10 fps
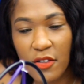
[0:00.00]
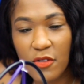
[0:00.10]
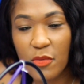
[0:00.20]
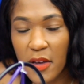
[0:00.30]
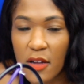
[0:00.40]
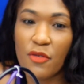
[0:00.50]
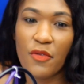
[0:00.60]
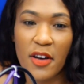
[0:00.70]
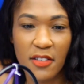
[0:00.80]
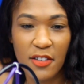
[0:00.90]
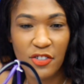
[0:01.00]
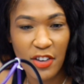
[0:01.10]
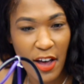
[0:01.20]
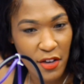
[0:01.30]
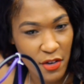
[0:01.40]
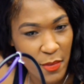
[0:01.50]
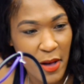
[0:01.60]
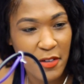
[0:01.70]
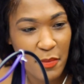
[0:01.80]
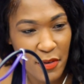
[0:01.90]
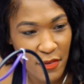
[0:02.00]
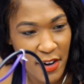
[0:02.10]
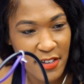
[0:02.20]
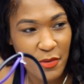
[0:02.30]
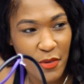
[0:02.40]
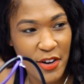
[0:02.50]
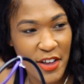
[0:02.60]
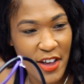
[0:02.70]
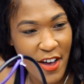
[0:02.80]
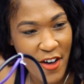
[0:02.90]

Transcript: Speaking of raising a child, you're about to be raising one of your